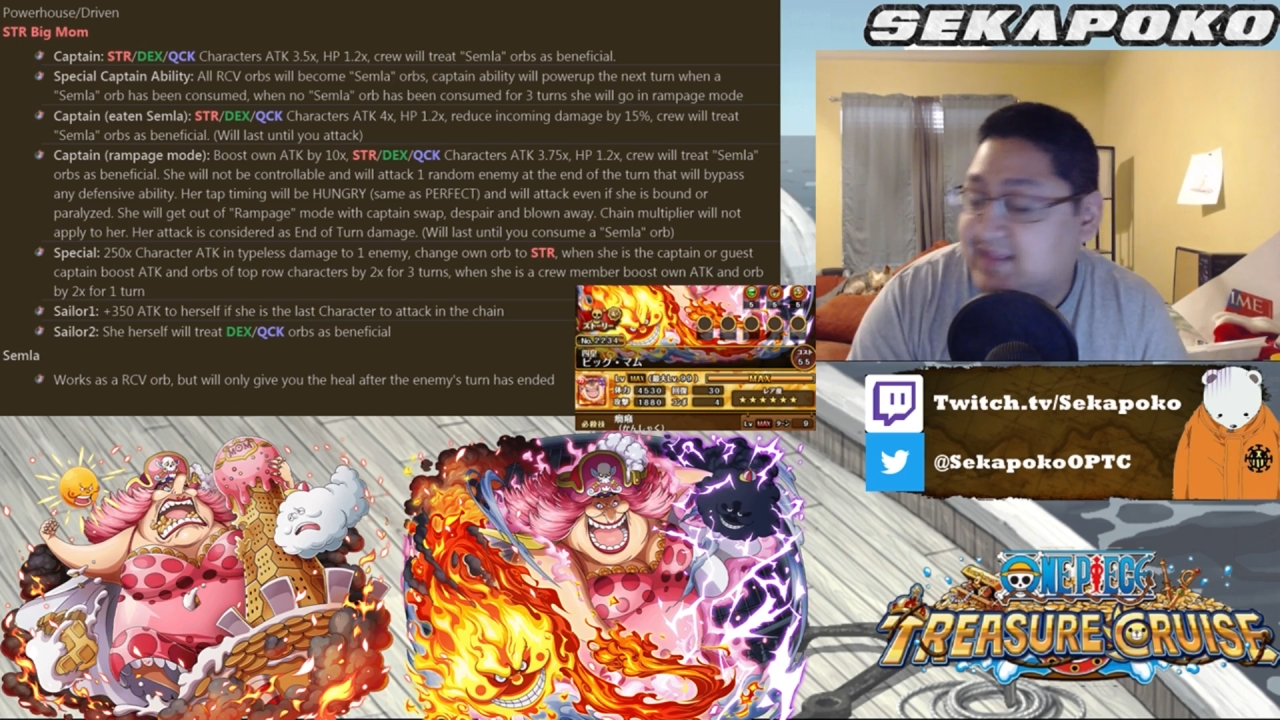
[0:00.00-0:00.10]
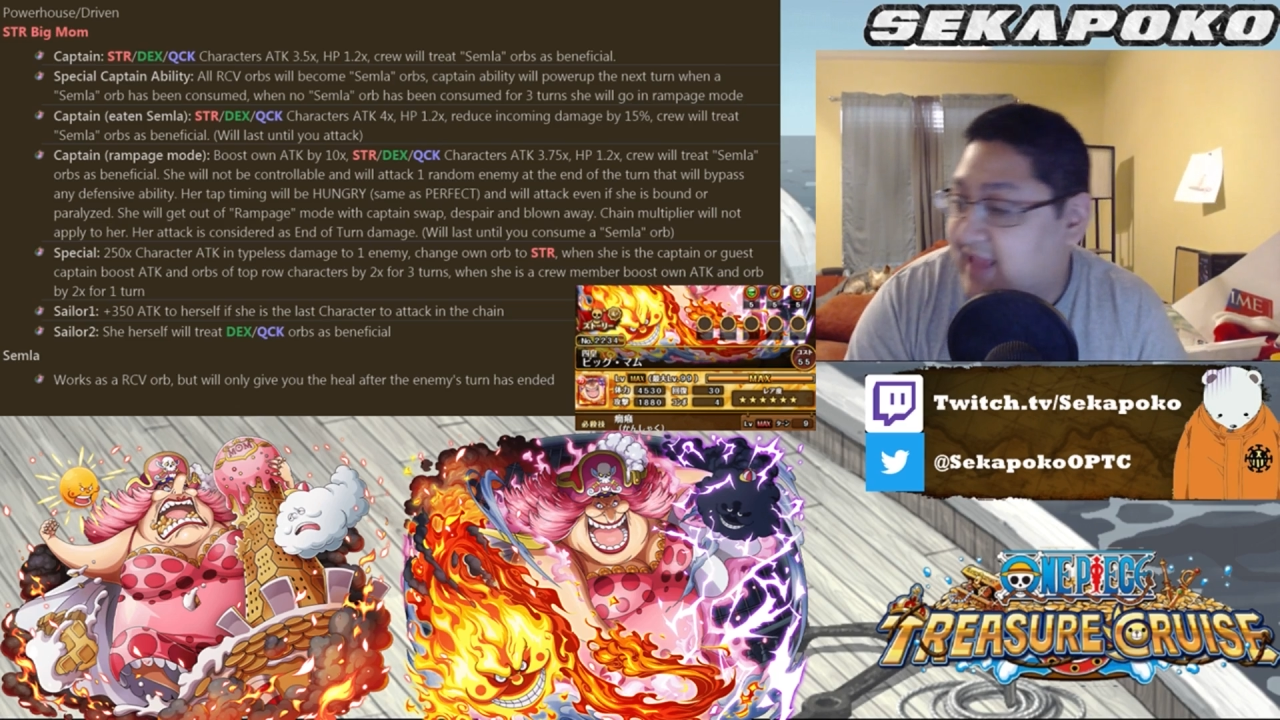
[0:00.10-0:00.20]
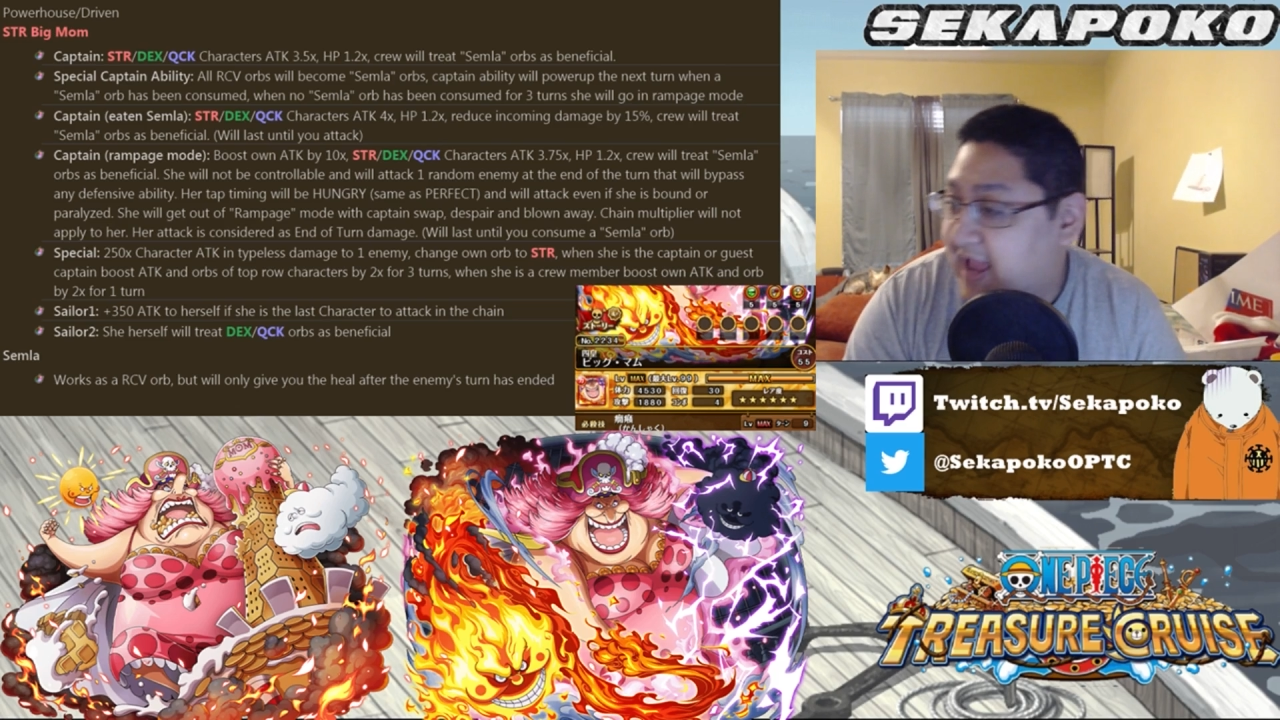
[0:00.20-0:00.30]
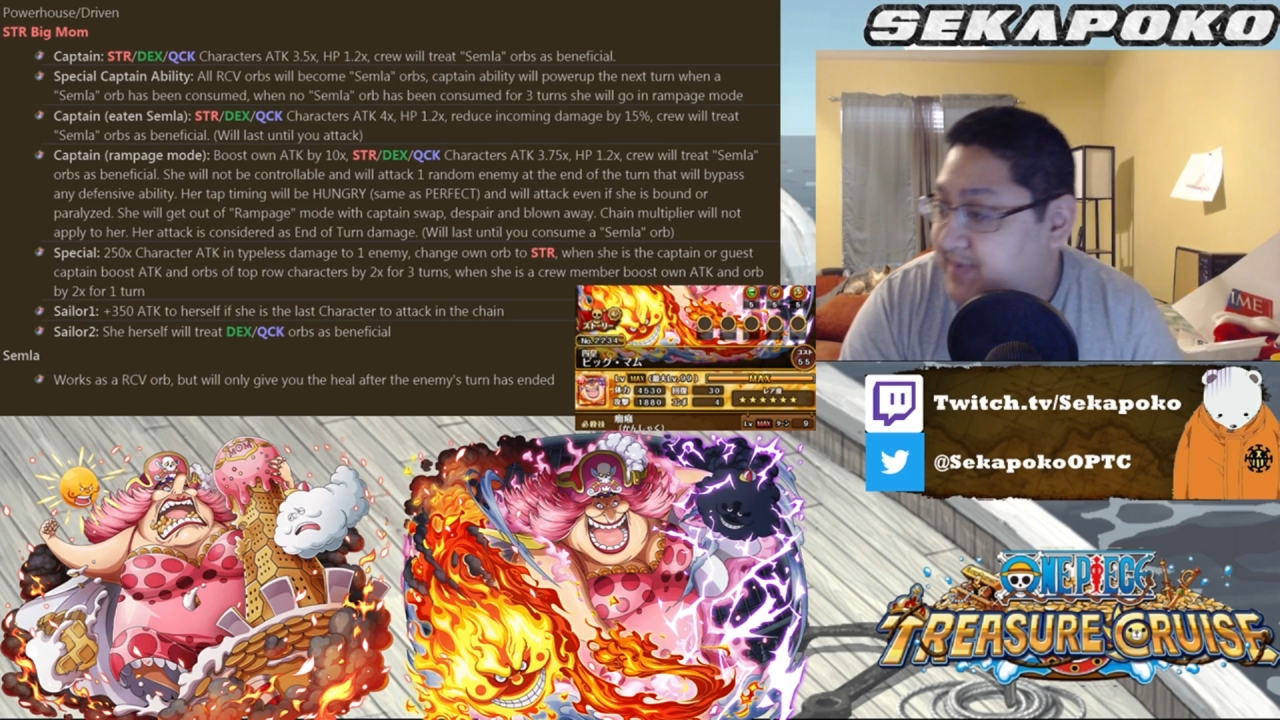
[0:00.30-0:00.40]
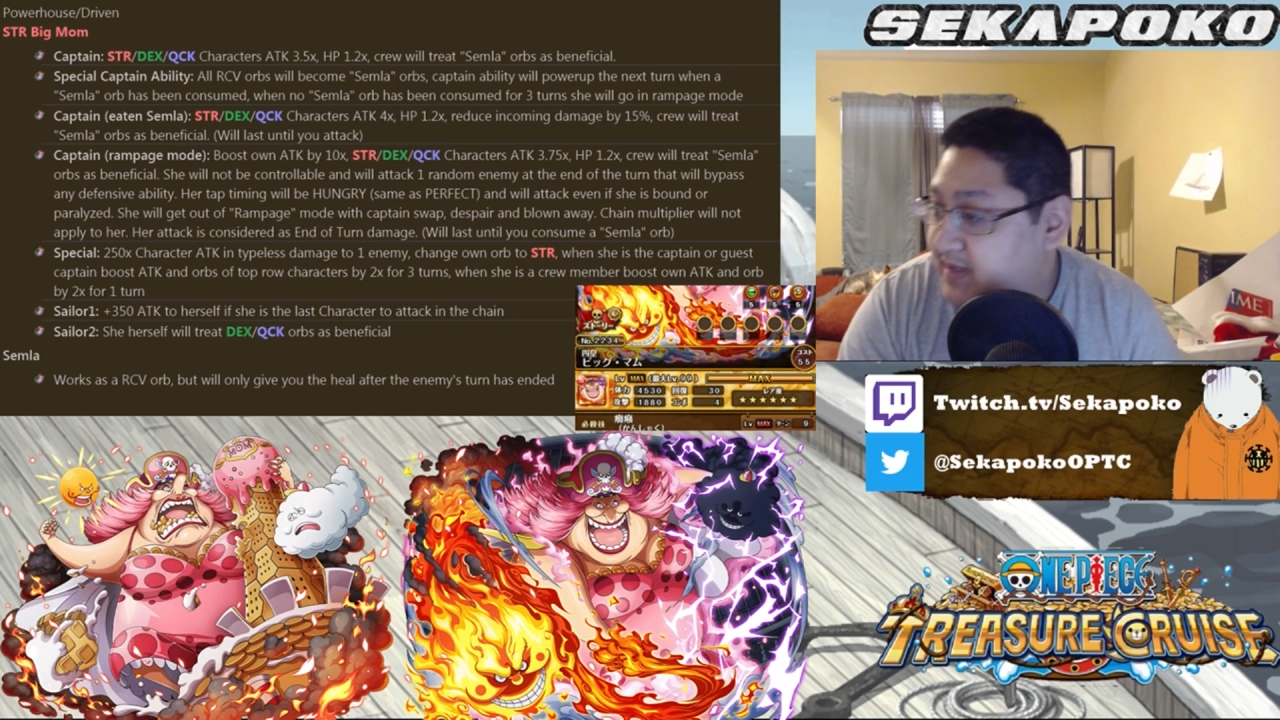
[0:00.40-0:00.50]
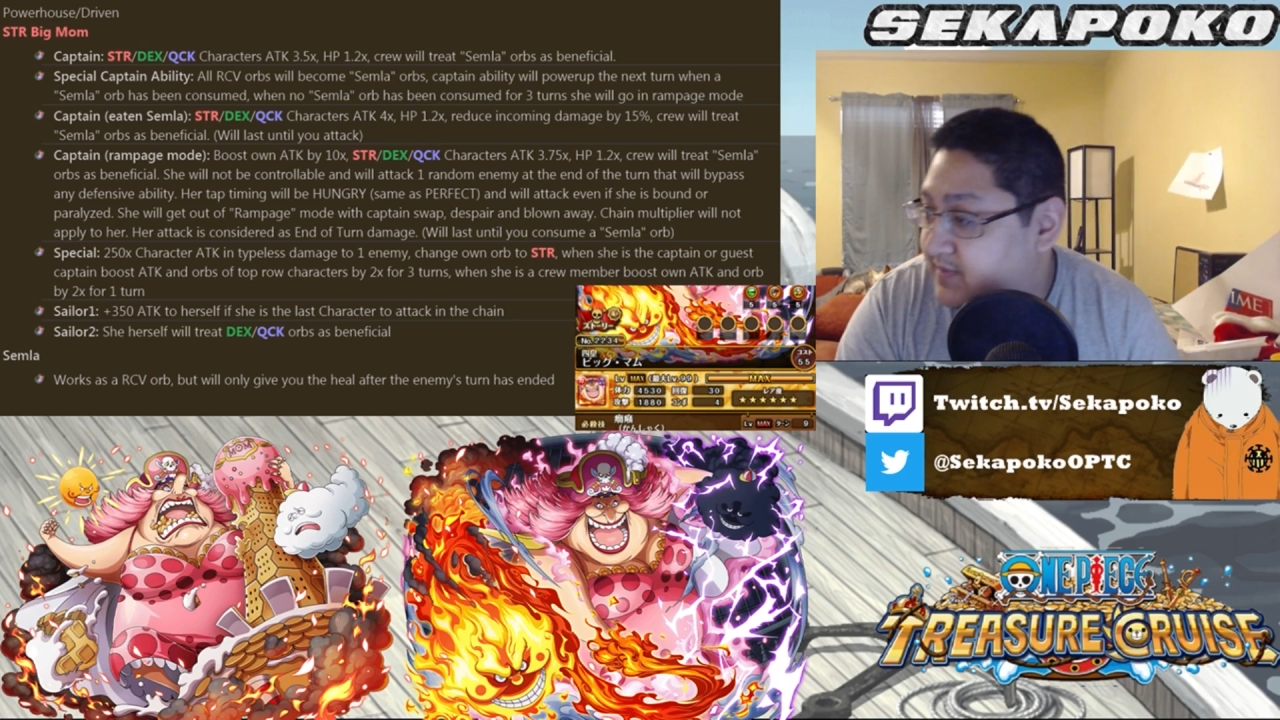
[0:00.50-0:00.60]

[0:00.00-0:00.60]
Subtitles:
the captain